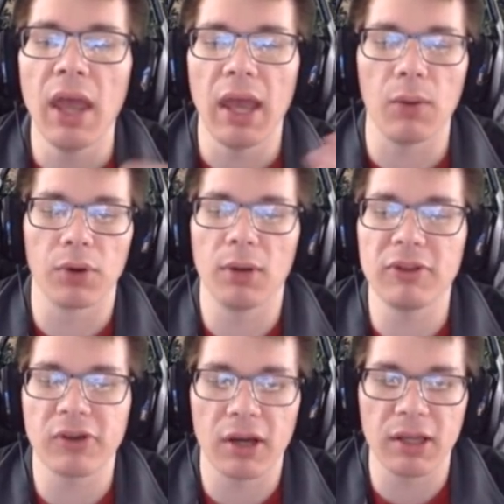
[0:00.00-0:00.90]
And we're going to be
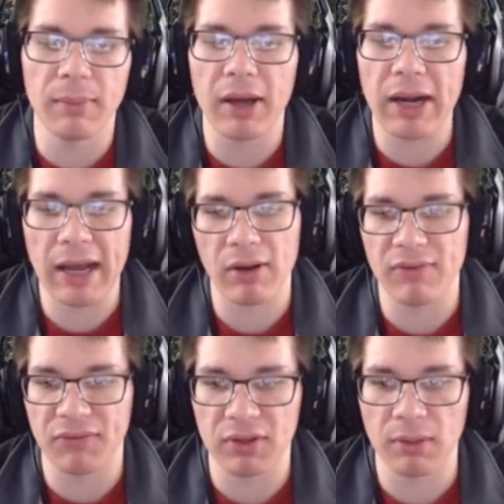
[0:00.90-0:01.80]
talking about how I
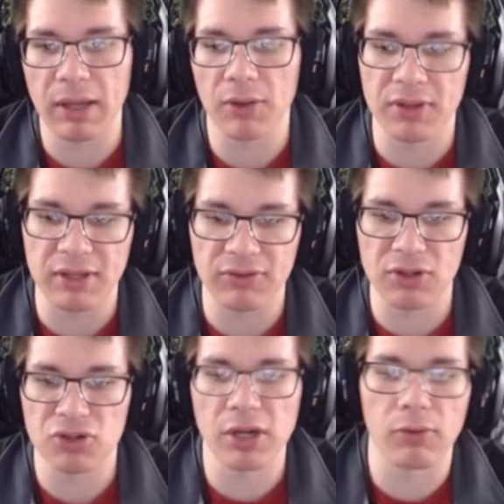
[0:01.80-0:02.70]
feel about these
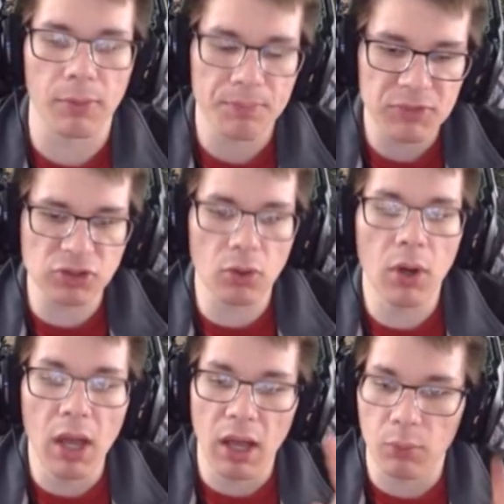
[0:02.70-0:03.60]
in general. So
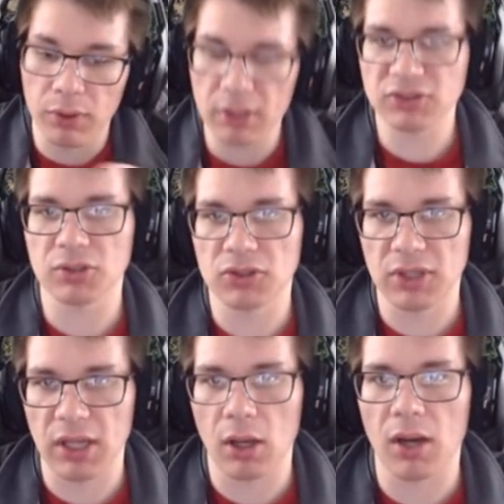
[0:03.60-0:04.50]
we're going to start
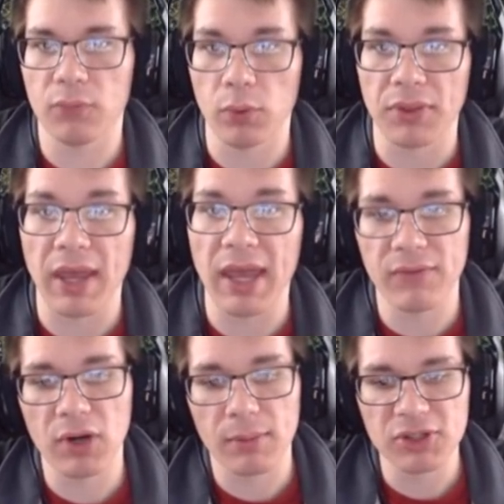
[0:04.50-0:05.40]
today off with the
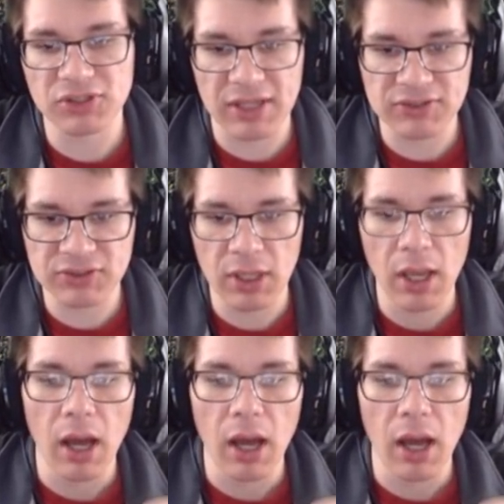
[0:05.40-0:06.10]
heavy armor sets.